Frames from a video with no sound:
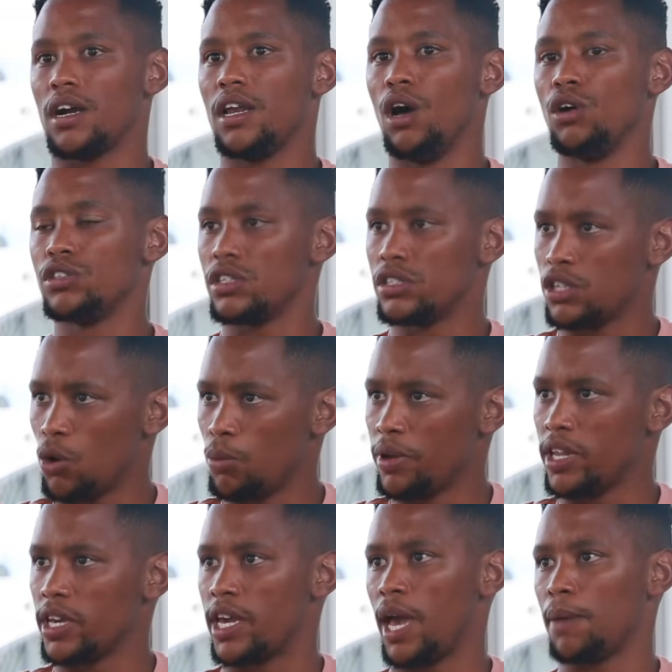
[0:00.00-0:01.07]
closes so
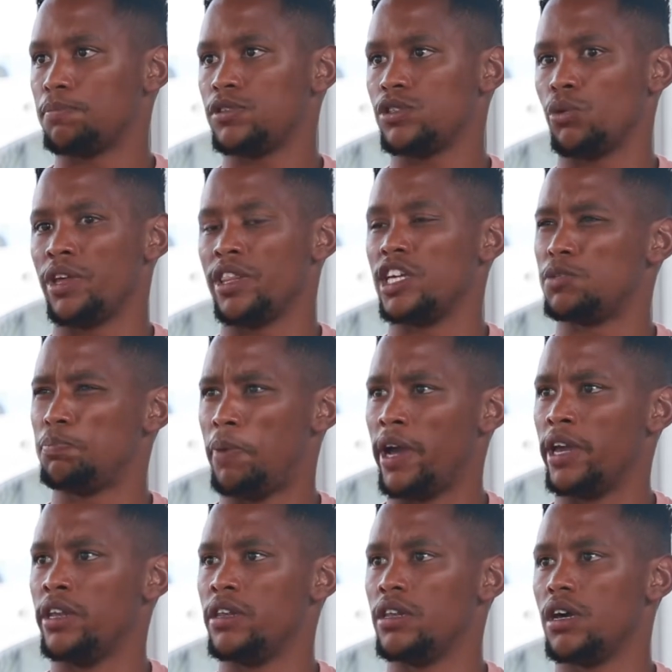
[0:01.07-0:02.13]
many gaps where there's
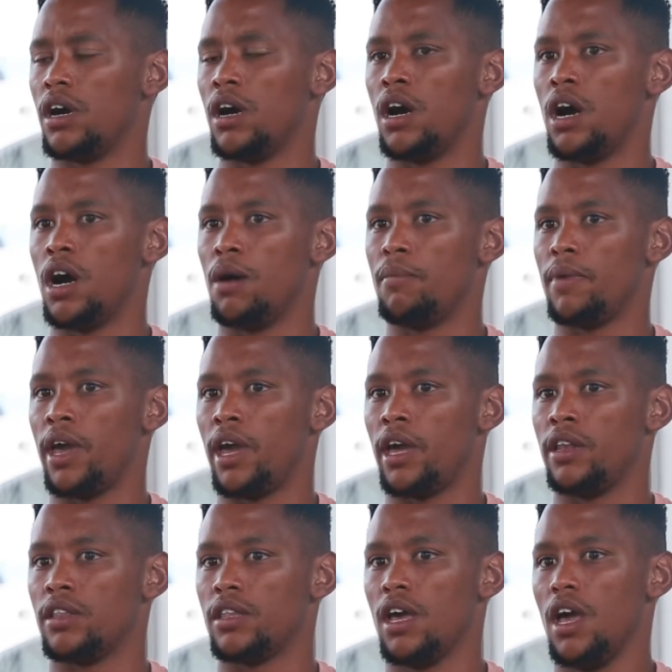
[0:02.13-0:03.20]
pain
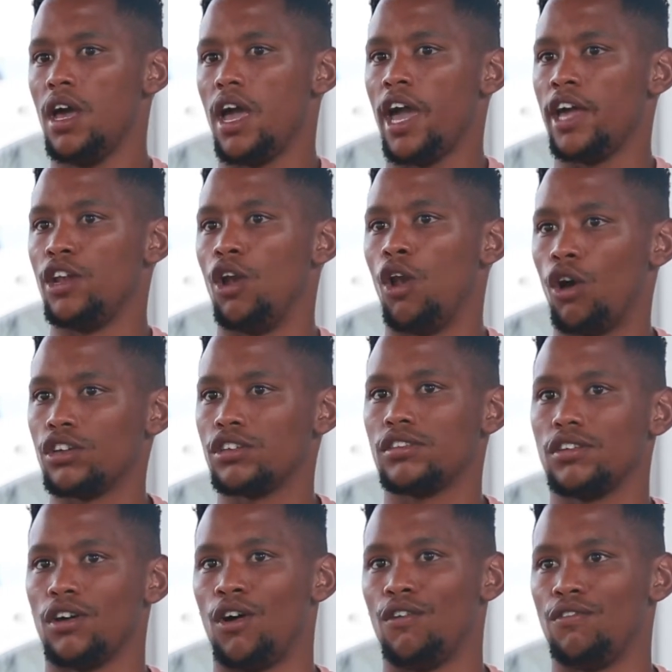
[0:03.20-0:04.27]
and
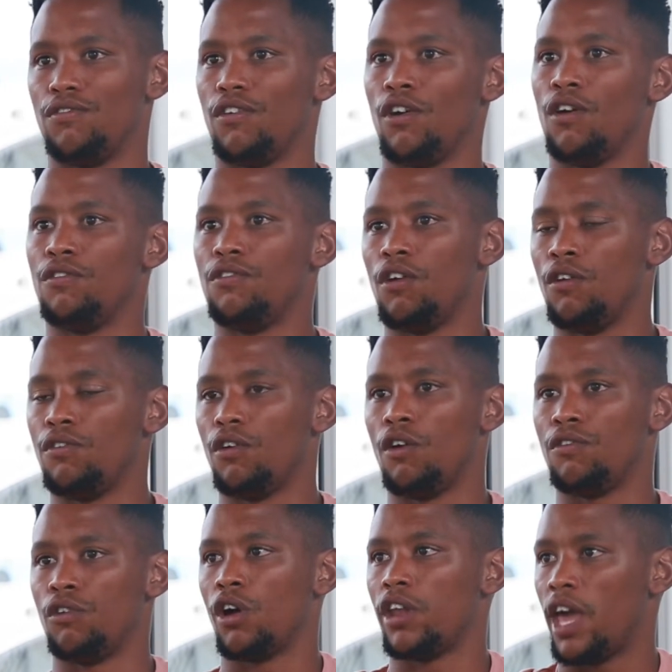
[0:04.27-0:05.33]
loss
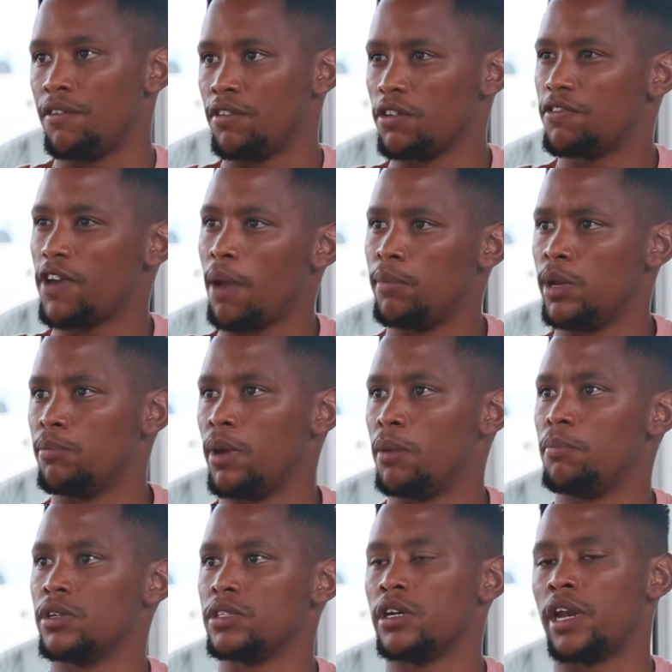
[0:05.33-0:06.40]
of not having family
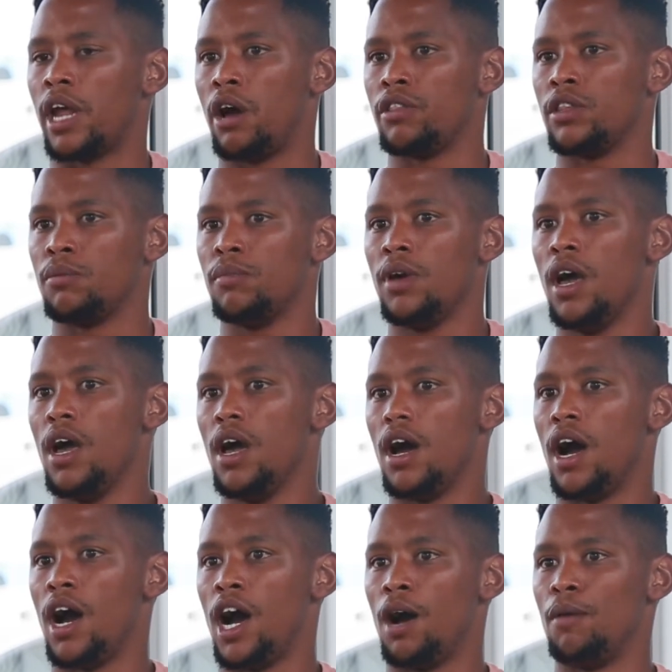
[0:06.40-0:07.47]
members around them.
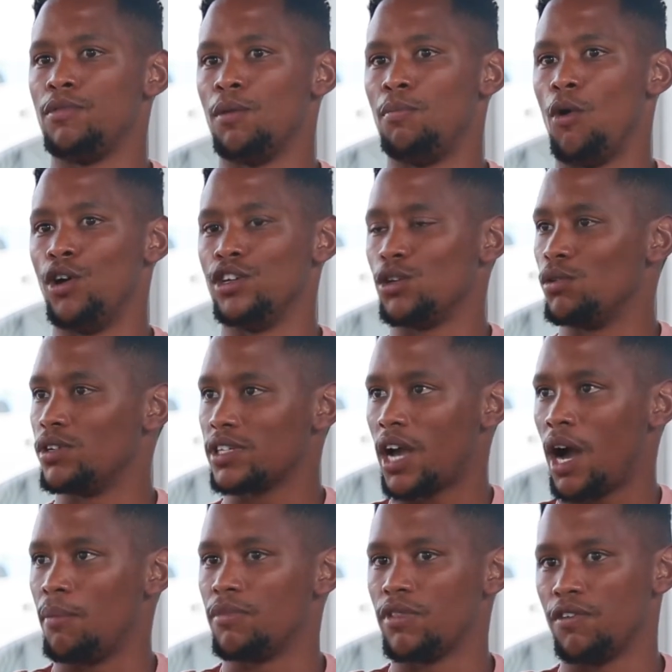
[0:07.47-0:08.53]
The boys always
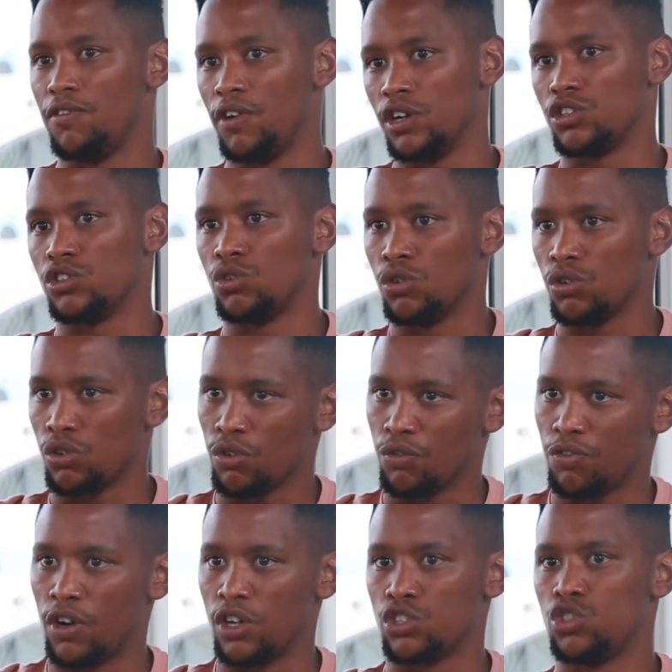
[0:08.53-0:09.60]
come the
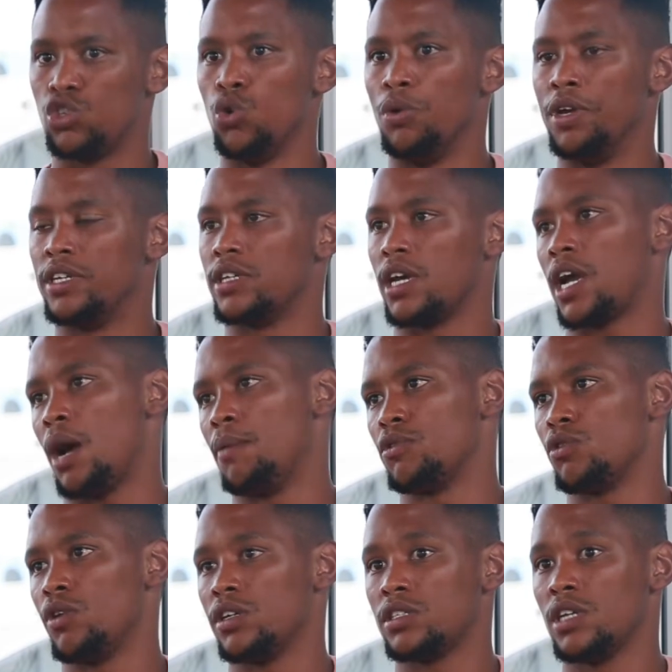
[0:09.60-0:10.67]
first two weeks they
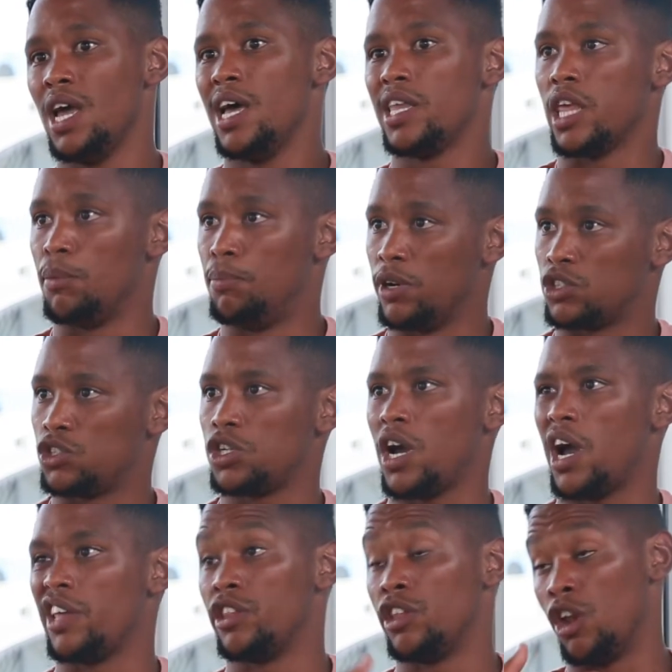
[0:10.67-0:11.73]
come to us, they're a bit
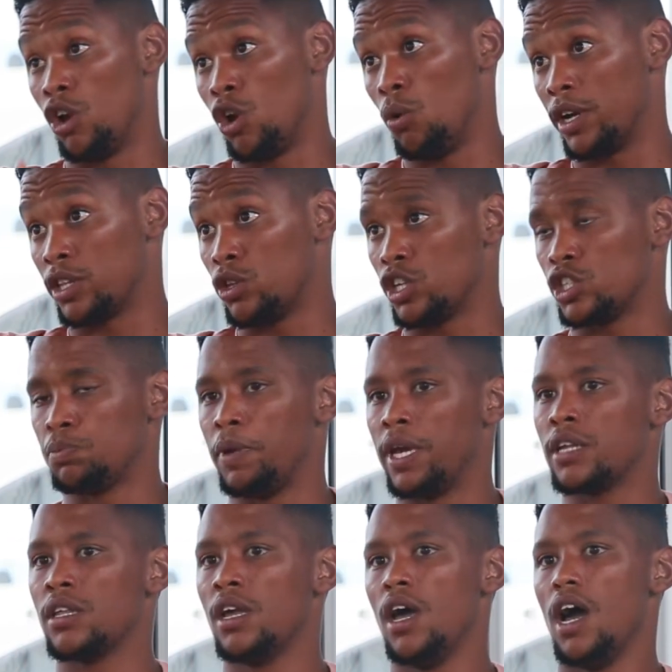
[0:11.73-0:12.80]
shy, they don't know what to expect.